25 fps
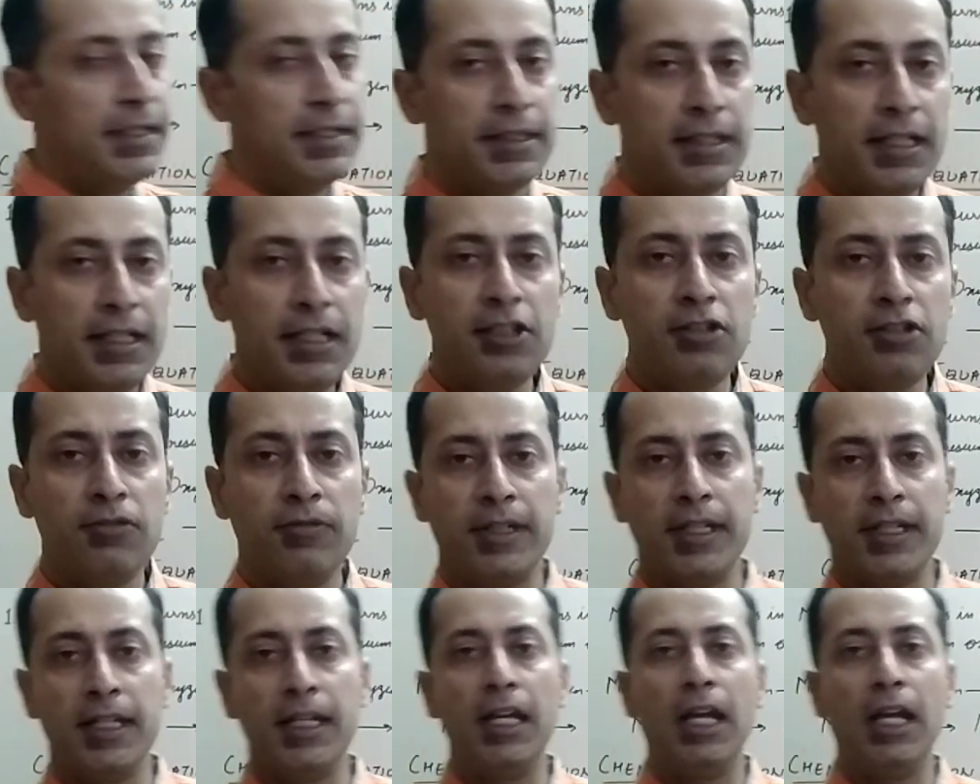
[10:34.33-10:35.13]
this
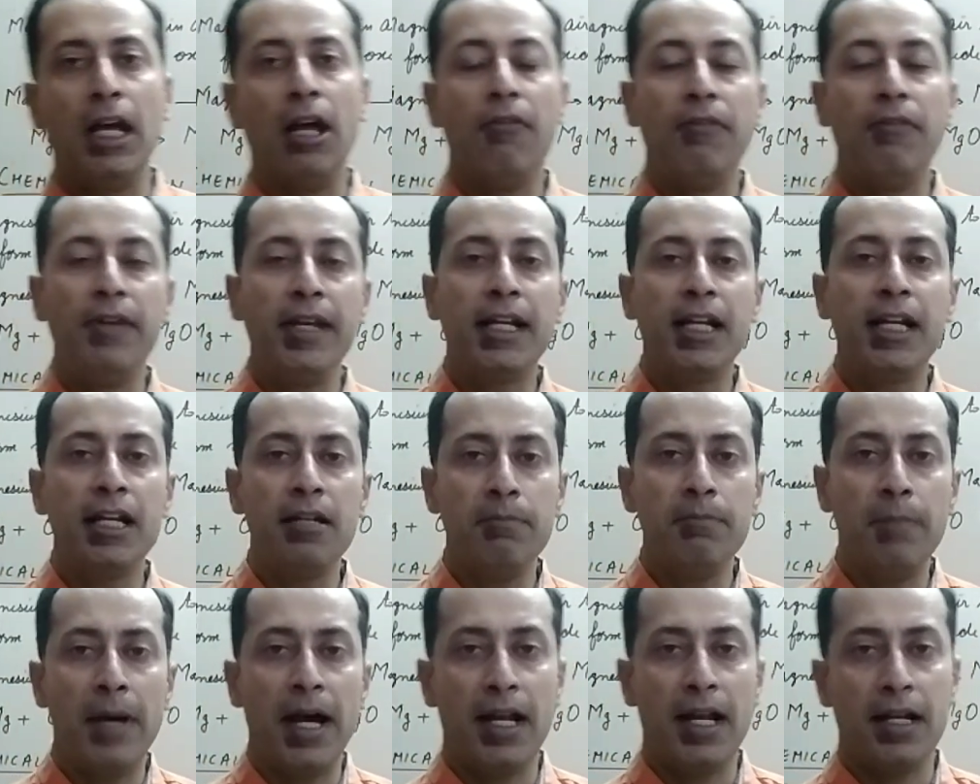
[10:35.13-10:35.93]
way we
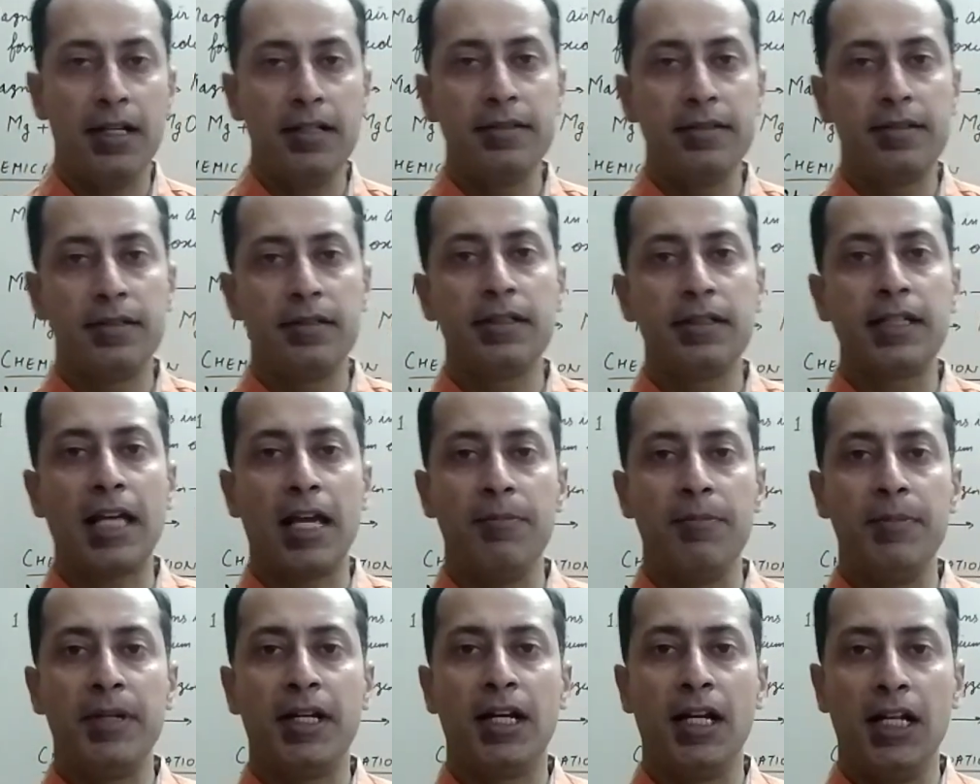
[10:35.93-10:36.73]
can balance a
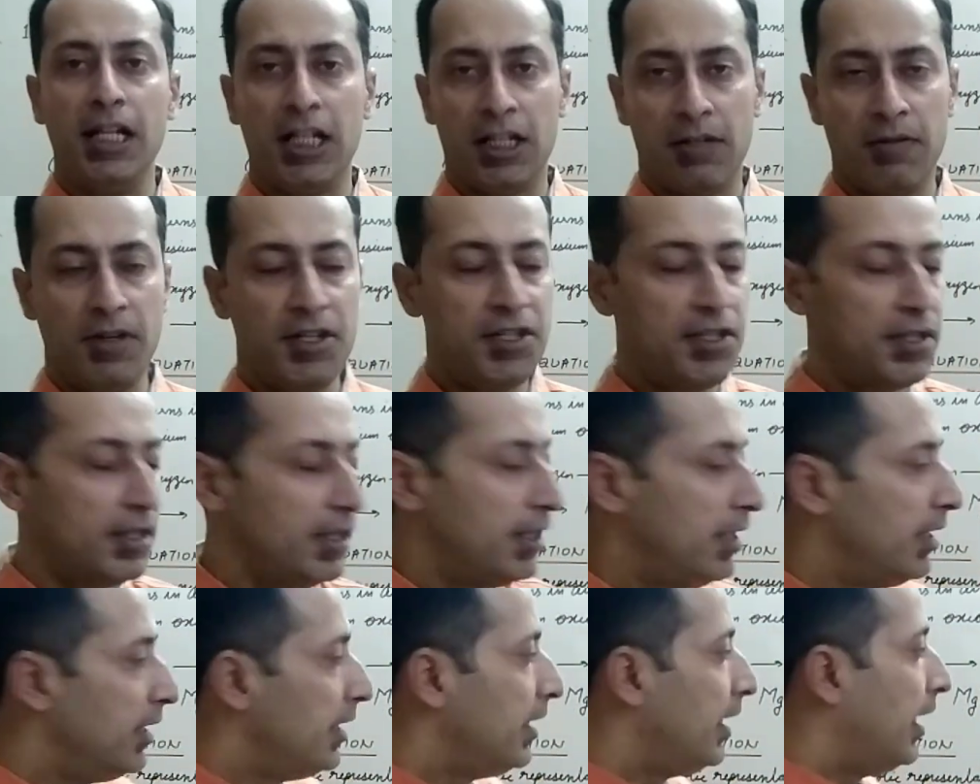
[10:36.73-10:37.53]
chemical
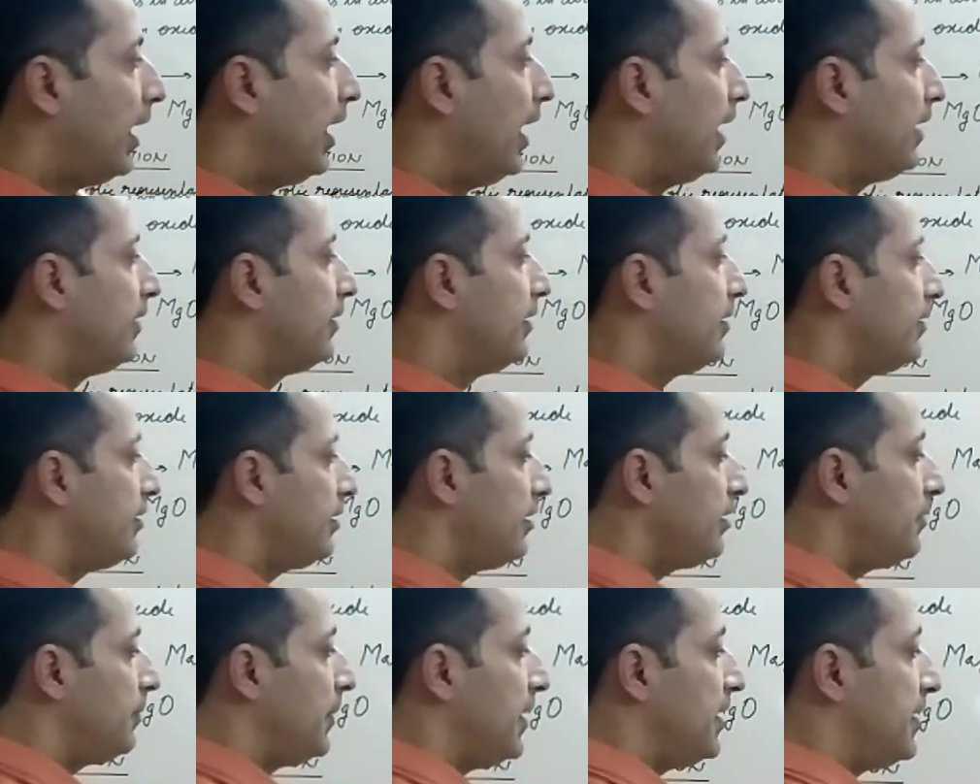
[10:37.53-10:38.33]
equation, and
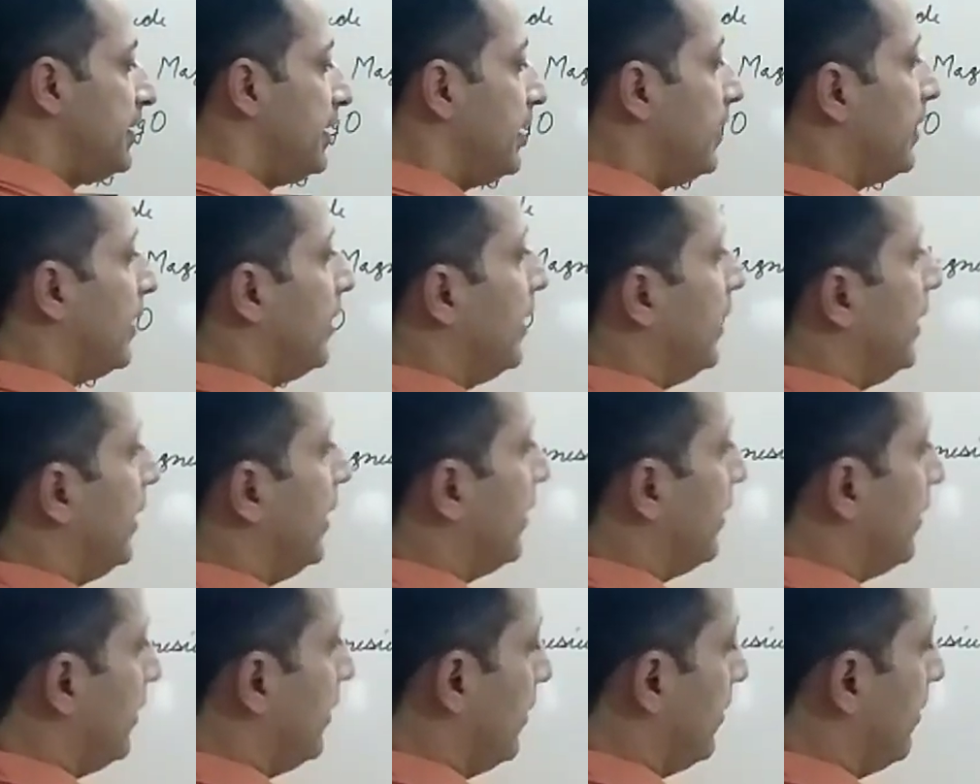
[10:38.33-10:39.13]
this is
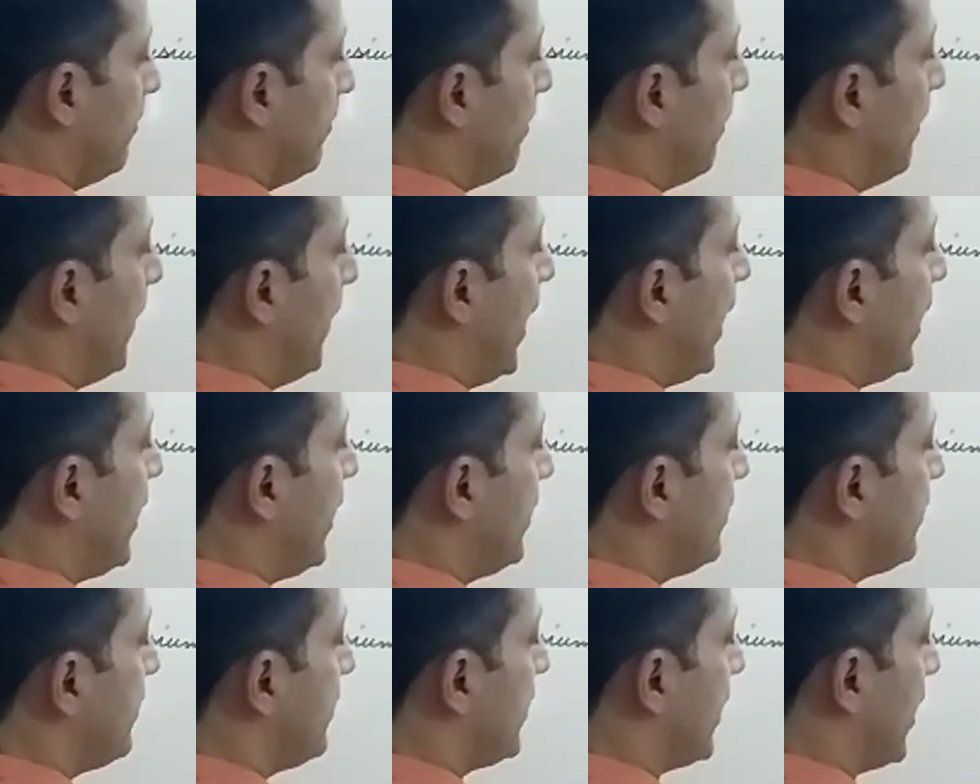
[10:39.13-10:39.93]
basically a
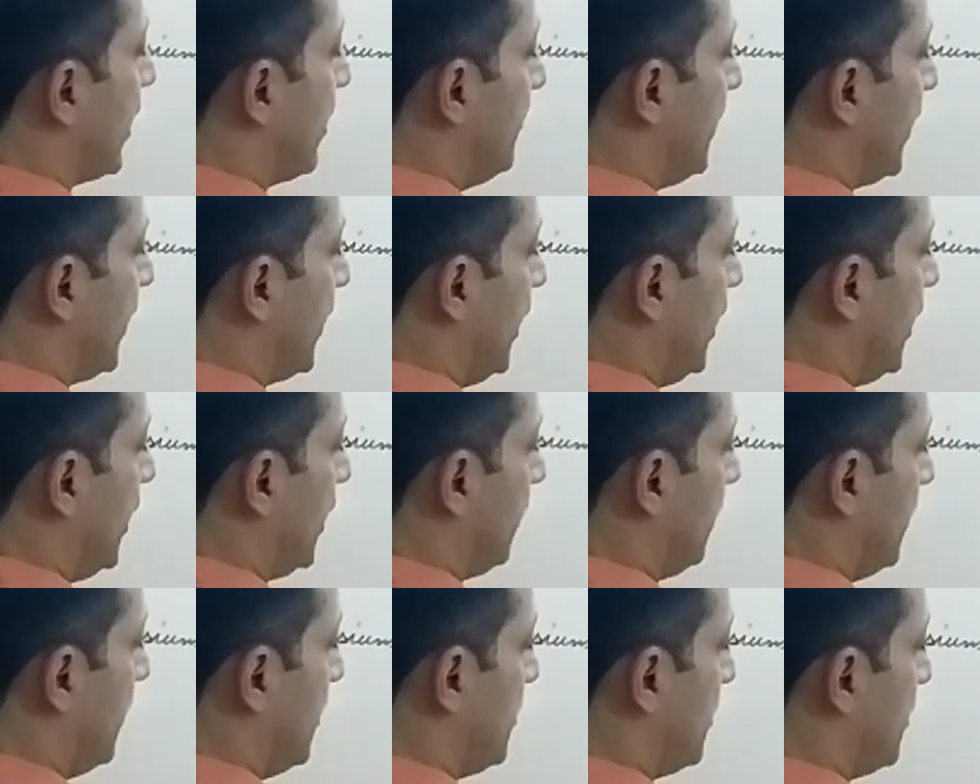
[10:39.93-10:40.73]
balanced chemical
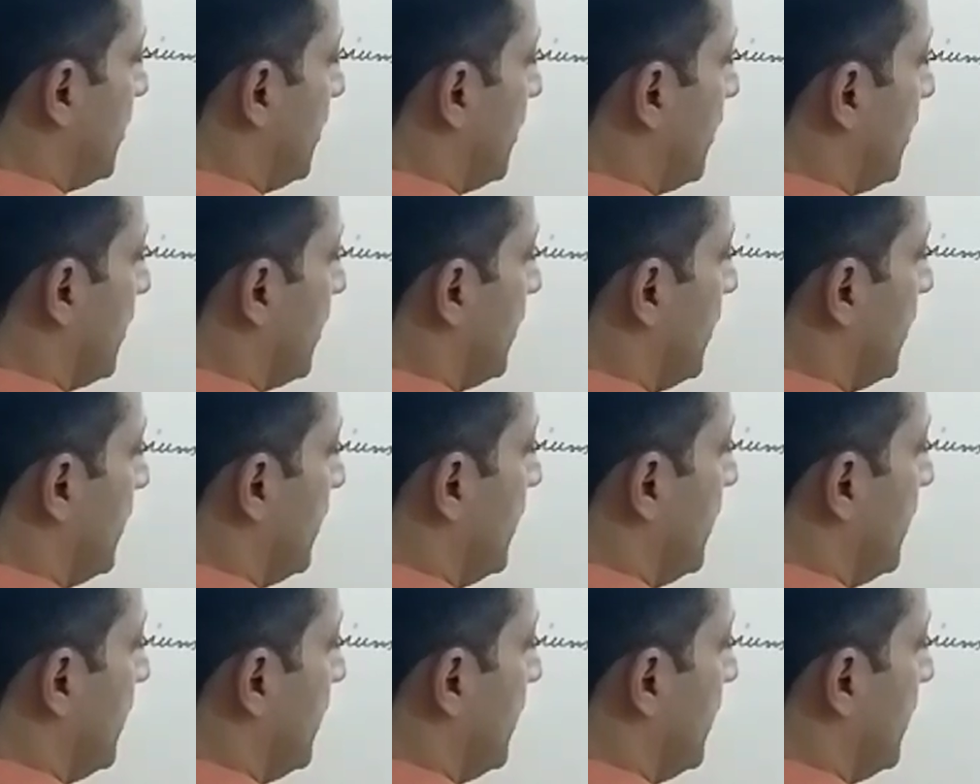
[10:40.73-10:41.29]
equation.